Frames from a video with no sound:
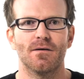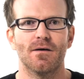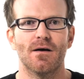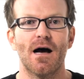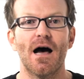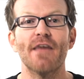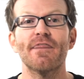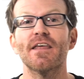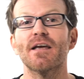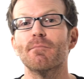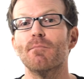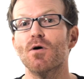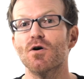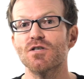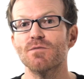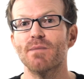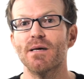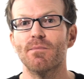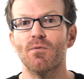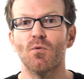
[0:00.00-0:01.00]
I think
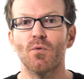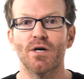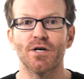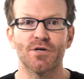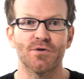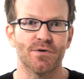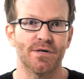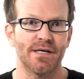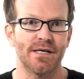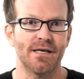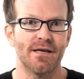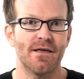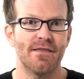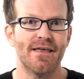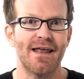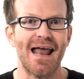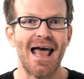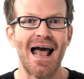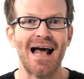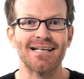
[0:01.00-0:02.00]
most people would agree
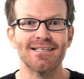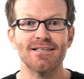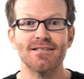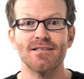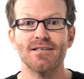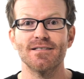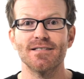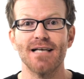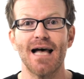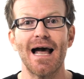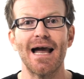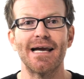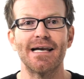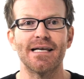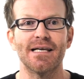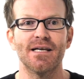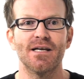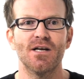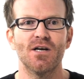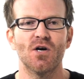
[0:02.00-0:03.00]
that as a
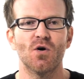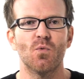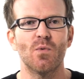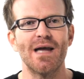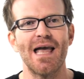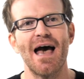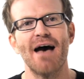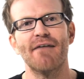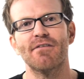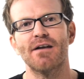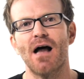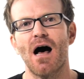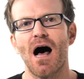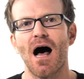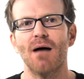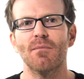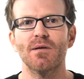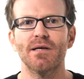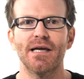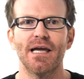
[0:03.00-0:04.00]
society, we have an
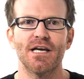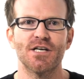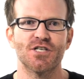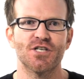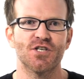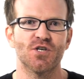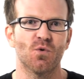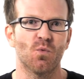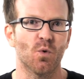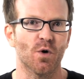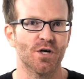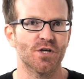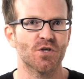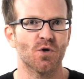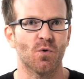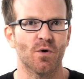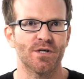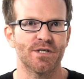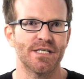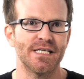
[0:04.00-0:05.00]
obligation to work
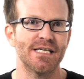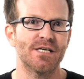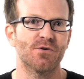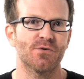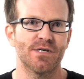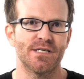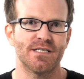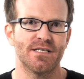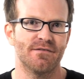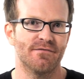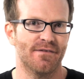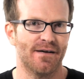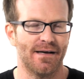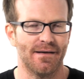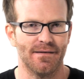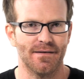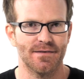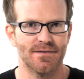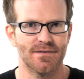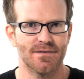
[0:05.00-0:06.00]
toward decreasing
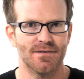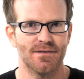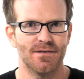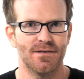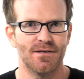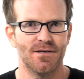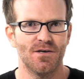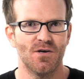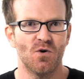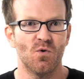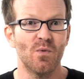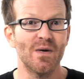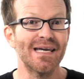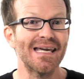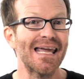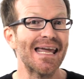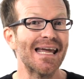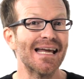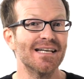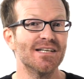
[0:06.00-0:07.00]
violence. We
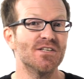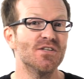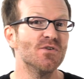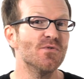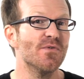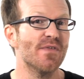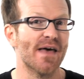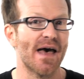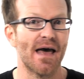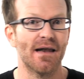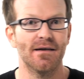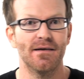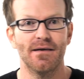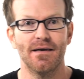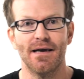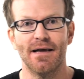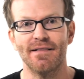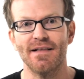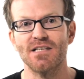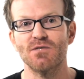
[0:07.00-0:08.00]
can't do that
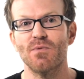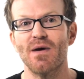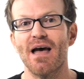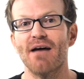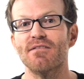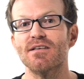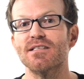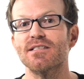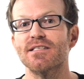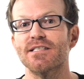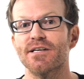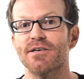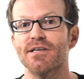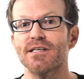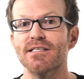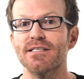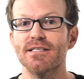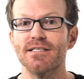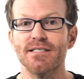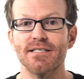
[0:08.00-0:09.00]
unless we have a
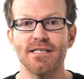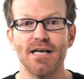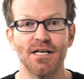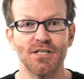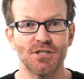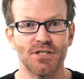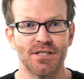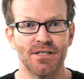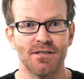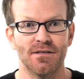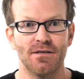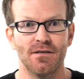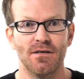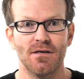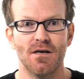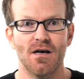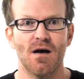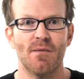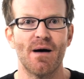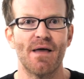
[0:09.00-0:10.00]
serious discussion
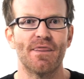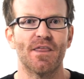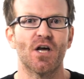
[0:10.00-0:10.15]
about the